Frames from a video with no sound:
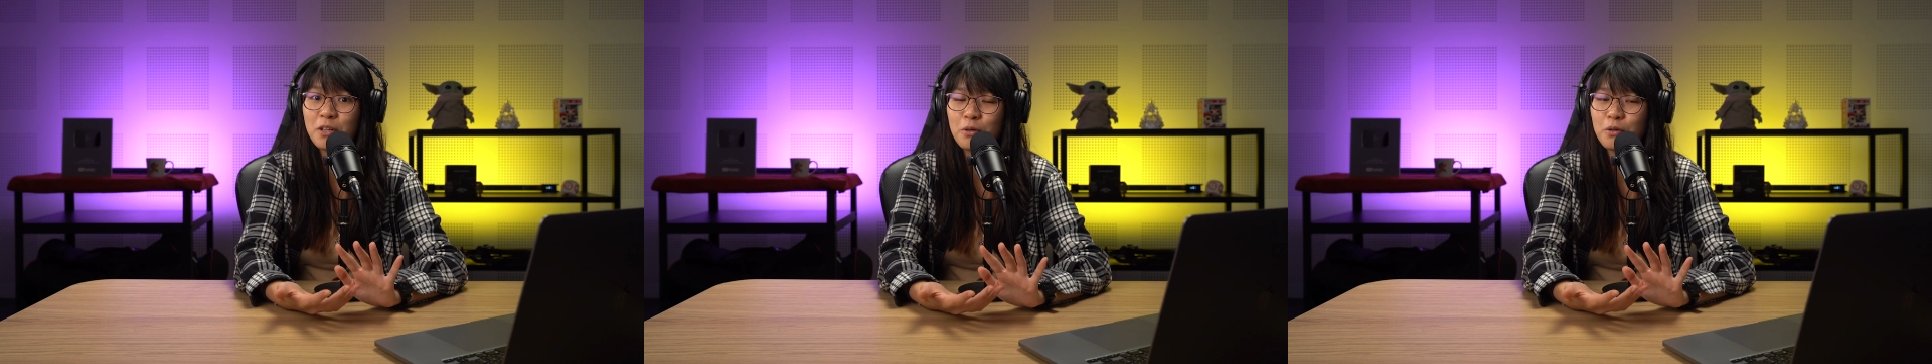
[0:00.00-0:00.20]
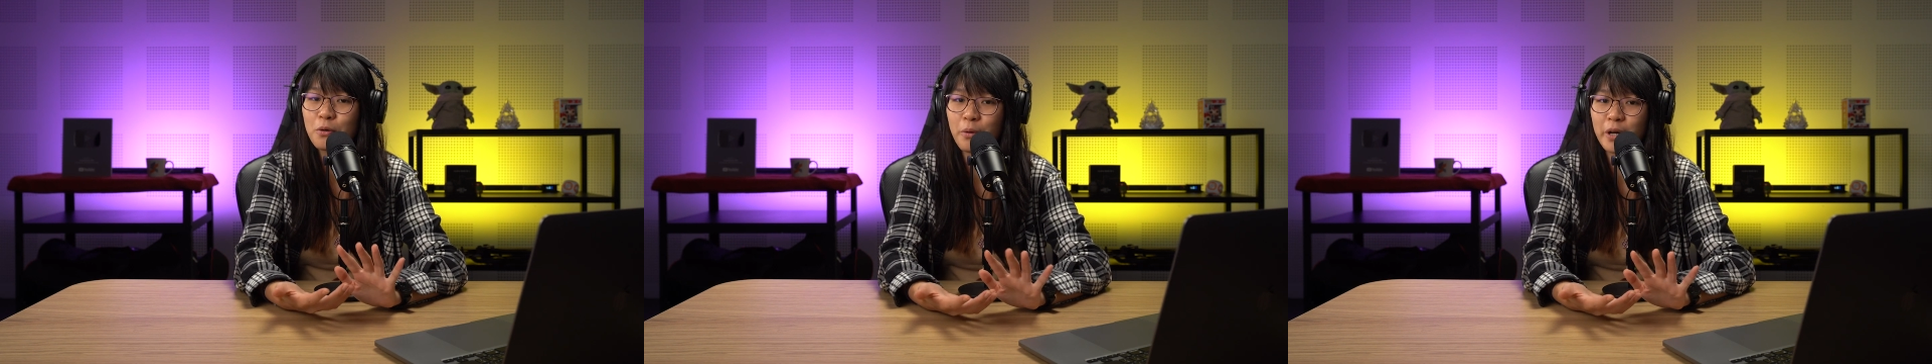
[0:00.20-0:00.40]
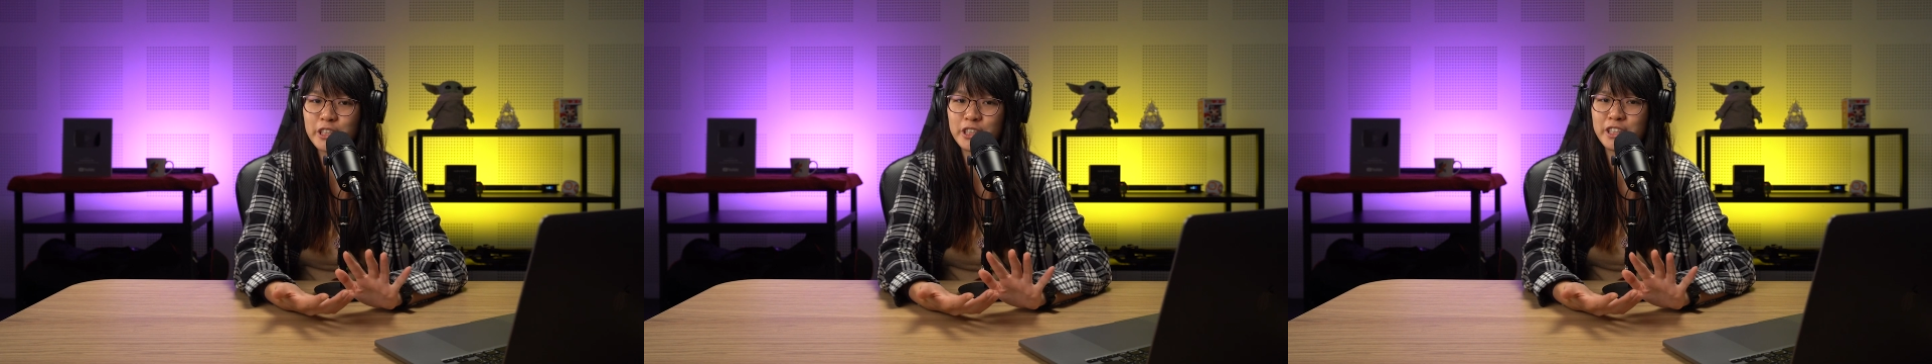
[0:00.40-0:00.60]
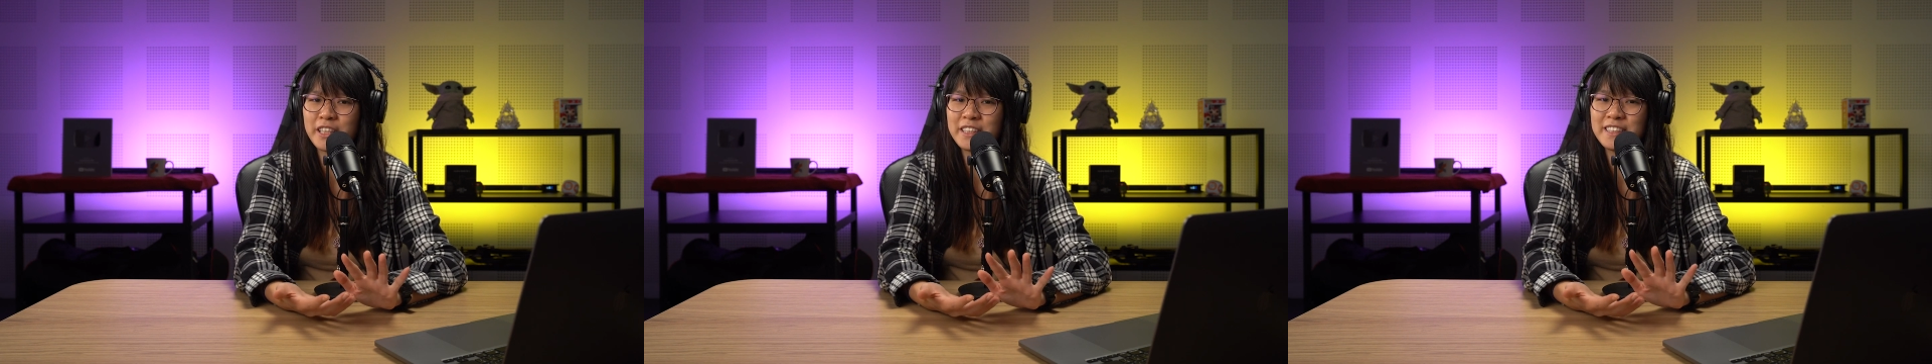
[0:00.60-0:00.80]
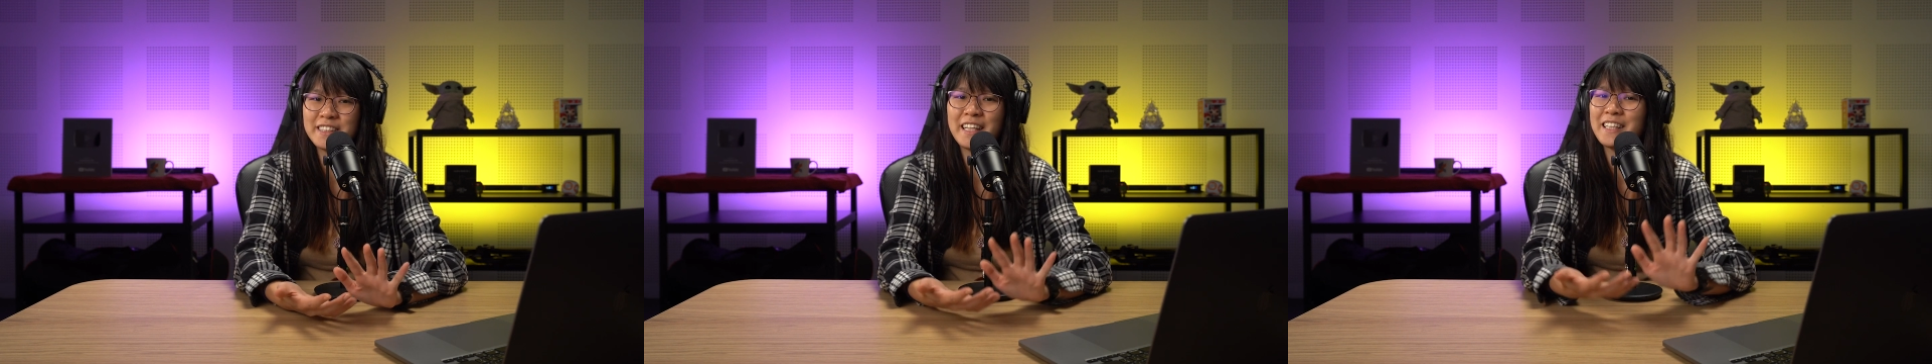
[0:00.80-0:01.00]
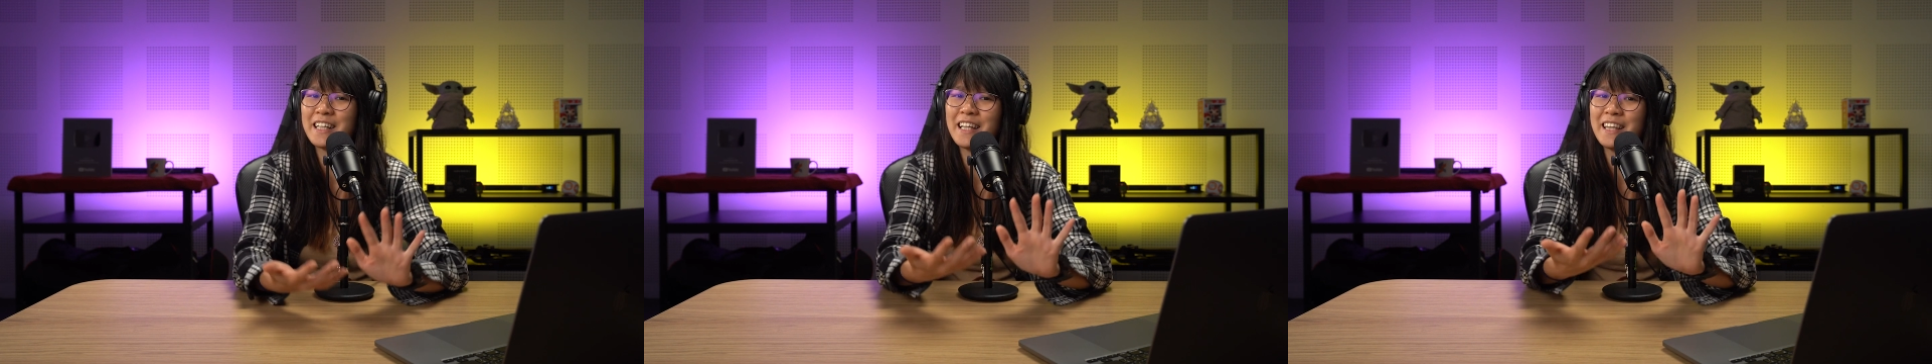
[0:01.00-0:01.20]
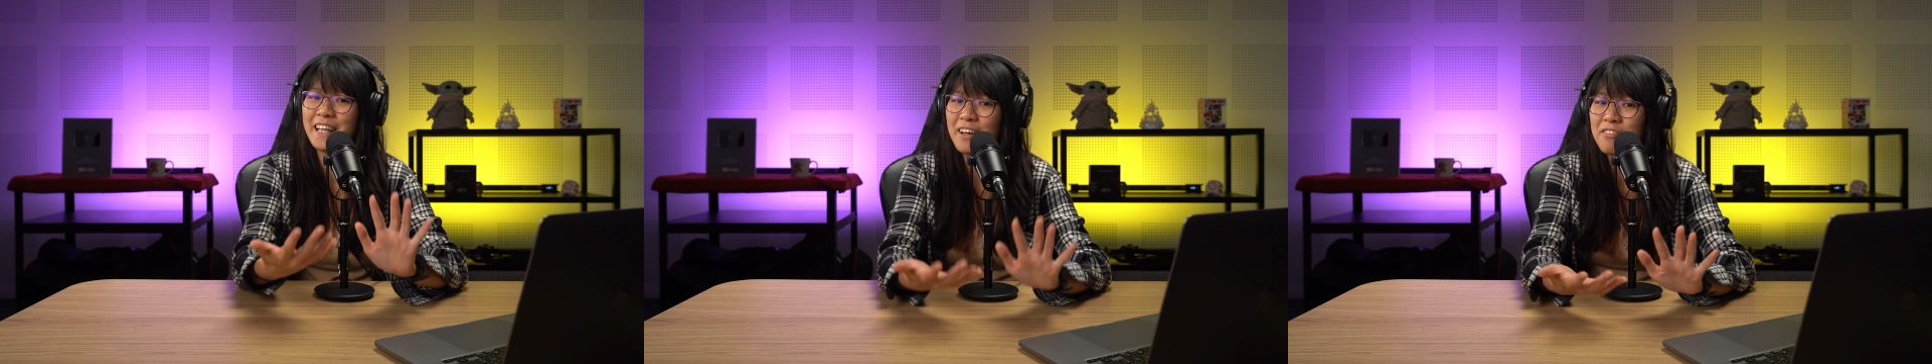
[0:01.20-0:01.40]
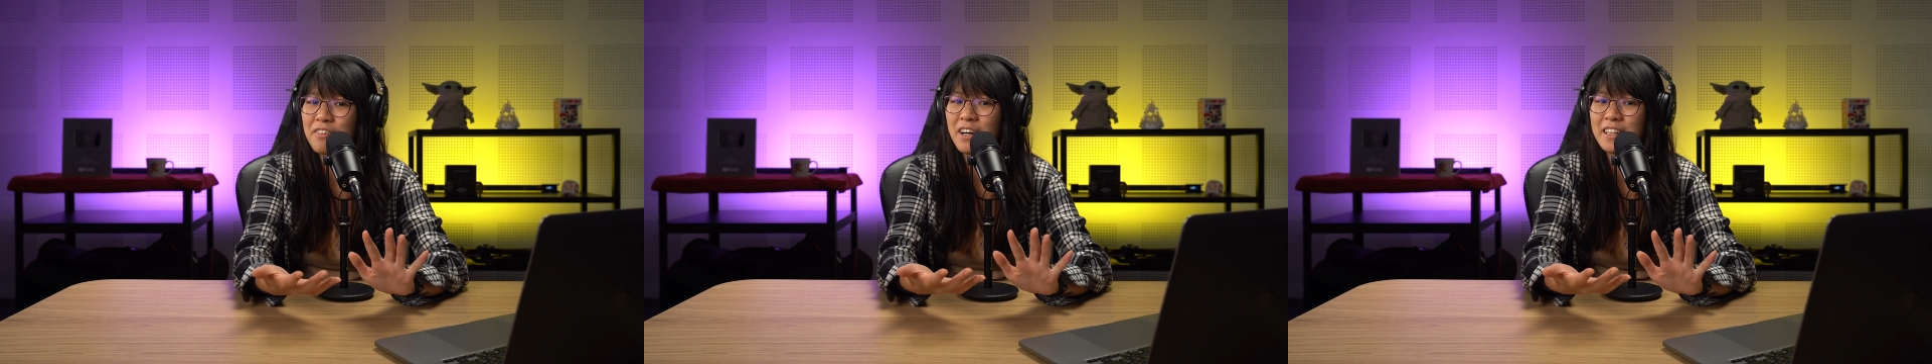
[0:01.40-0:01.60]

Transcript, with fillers: good questions that are left